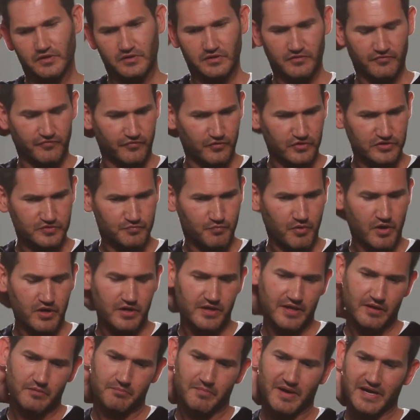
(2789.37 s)
the first part
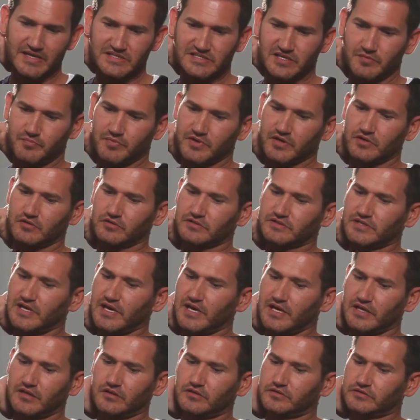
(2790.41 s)
of that, my typical
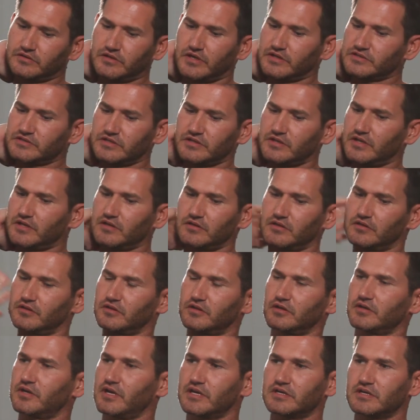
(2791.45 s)
day doesn't it,
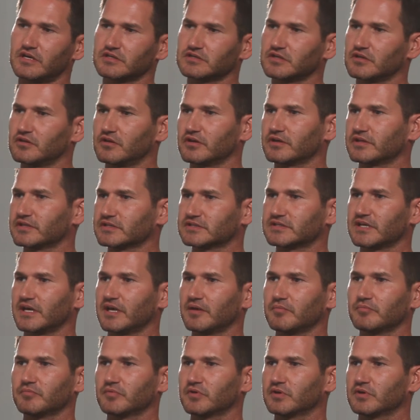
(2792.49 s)
it doesn't look the
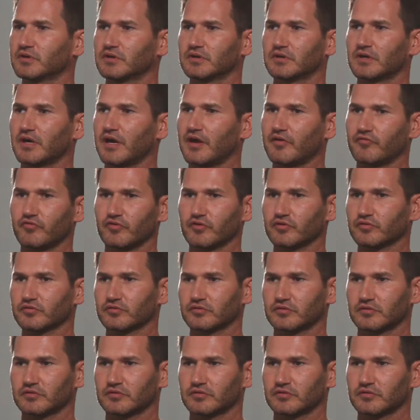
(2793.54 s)
same ever.